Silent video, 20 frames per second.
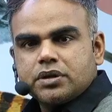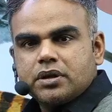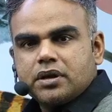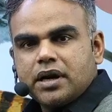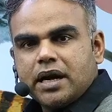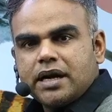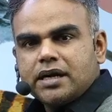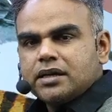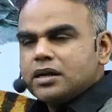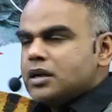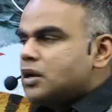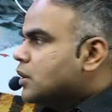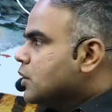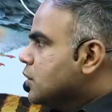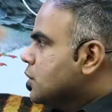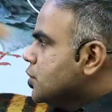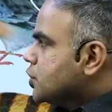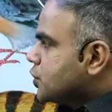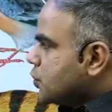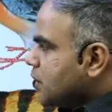right?
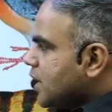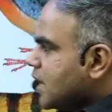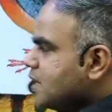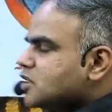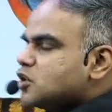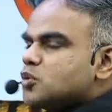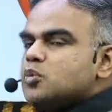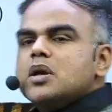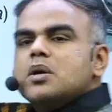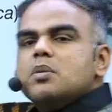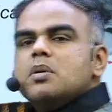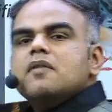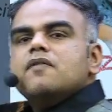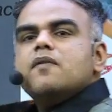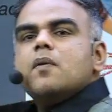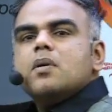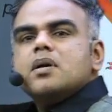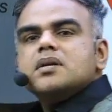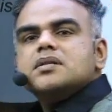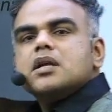So yes, we will
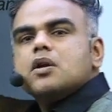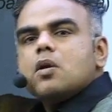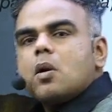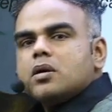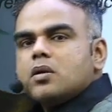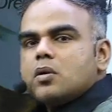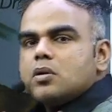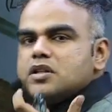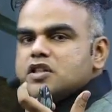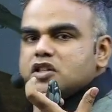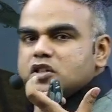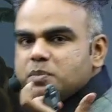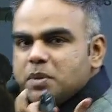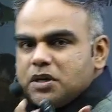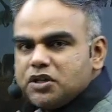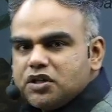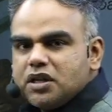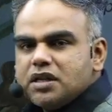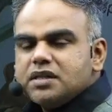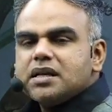focus a lot on
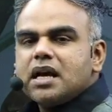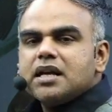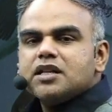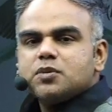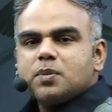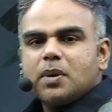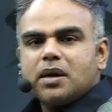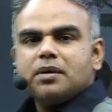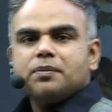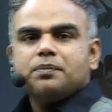species as well.